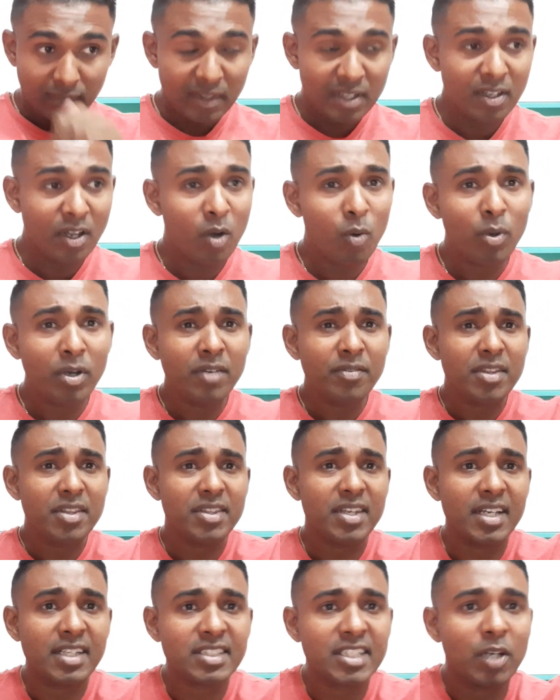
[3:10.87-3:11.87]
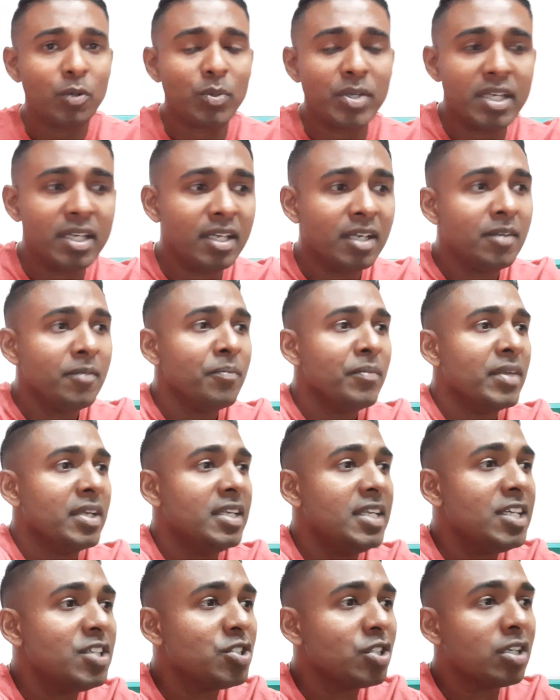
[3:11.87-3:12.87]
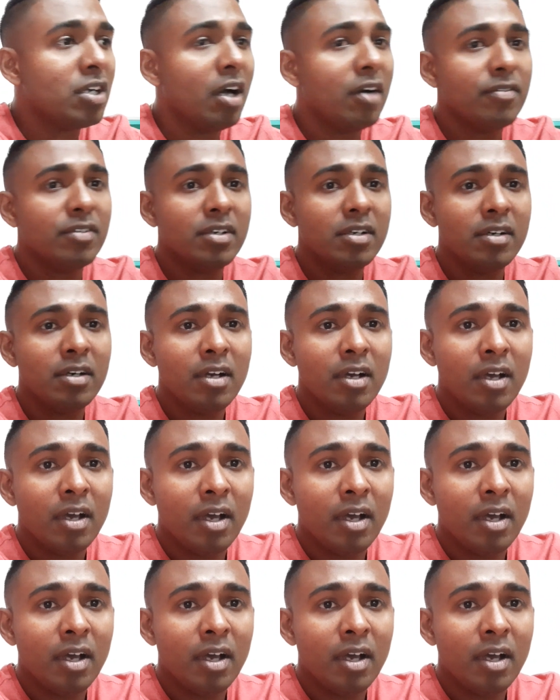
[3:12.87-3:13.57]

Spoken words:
Now, one of the things that we need to cover